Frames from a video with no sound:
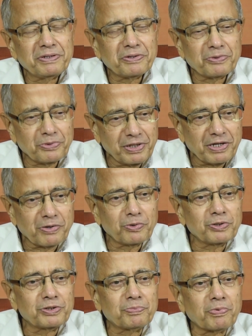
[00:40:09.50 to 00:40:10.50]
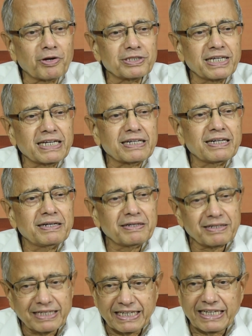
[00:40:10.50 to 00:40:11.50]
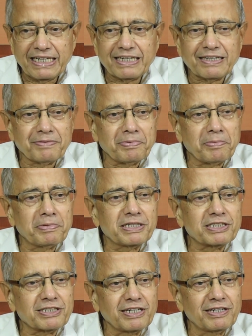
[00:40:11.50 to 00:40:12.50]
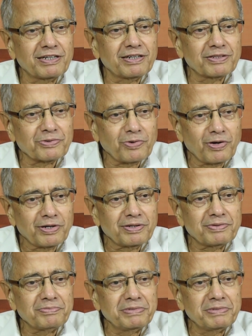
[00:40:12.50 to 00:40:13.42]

doing a good project and getting it published and so on,